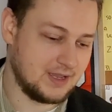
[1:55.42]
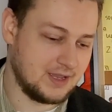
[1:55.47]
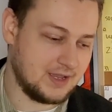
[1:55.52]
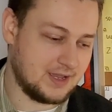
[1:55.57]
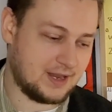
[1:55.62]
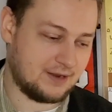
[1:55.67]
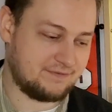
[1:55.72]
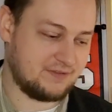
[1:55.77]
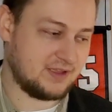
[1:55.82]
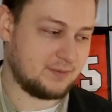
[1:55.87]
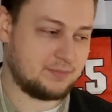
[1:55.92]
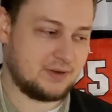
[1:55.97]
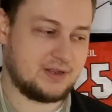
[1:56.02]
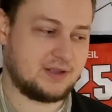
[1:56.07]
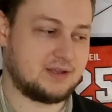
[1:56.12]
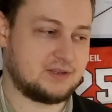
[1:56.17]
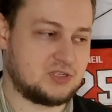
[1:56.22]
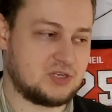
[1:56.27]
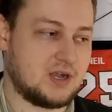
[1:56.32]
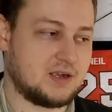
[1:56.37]
And I feel like Brady
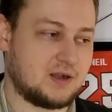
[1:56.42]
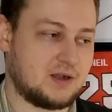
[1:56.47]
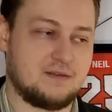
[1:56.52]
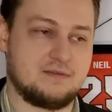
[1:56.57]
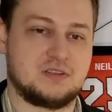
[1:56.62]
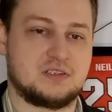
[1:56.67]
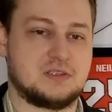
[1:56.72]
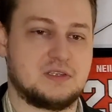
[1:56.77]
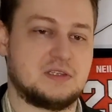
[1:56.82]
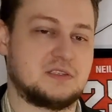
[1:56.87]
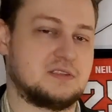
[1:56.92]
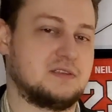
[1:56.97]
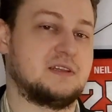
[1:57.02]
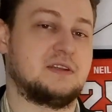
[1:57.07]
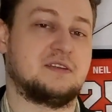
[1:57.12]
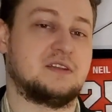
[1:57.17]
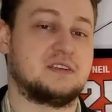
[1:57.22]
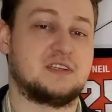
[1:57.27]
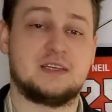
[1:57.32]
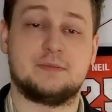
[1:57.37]
Tkachuk obviously is leading
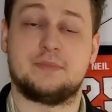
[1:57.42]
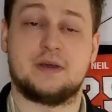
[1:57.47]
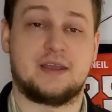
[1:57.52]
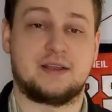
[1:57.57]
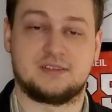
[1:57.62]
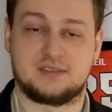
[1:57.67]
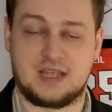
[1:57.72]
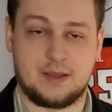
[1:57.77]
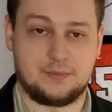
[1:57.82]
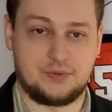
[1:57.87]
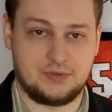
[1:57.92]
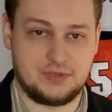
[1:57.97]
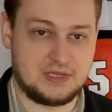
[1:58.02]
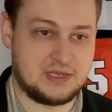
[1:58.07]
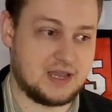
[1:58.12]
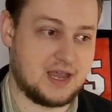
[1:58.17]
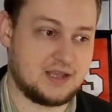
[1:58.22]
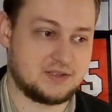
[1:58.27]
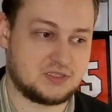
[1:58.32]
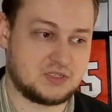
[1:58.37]
the team by example. He
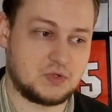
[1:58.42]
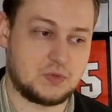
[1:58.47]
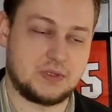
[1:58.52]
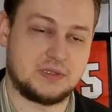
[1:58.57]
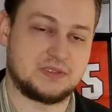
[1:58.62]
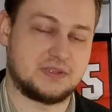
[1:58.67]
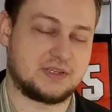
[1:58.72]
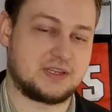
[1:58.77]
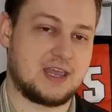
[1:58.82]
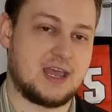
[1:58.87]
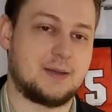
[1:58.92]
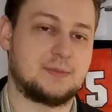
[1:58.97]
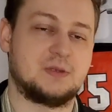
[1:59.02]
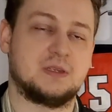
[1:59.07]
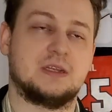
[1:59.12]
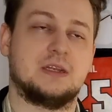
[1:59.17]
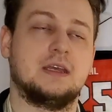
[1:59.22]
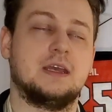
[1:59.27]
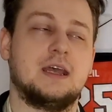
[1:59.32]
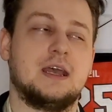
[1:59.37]
has to. He's the
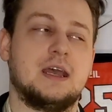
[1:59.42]
captain.